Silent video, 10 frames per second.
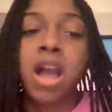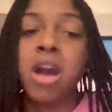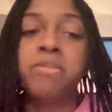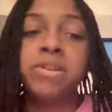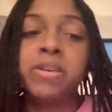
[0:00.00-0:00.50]

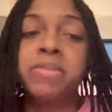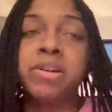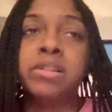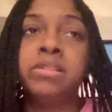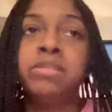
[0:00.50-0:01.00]
I would
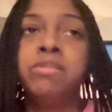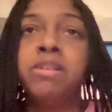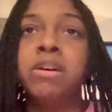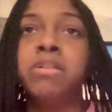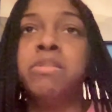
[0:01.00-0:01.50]
never, you
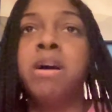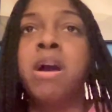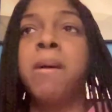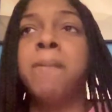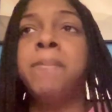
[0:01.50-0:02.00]
know,
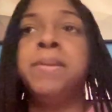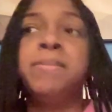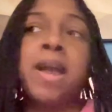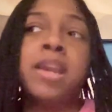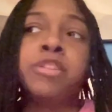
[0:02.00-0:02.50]
be
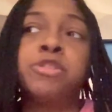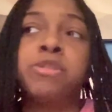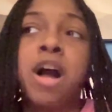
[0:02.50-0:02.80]
mad at you.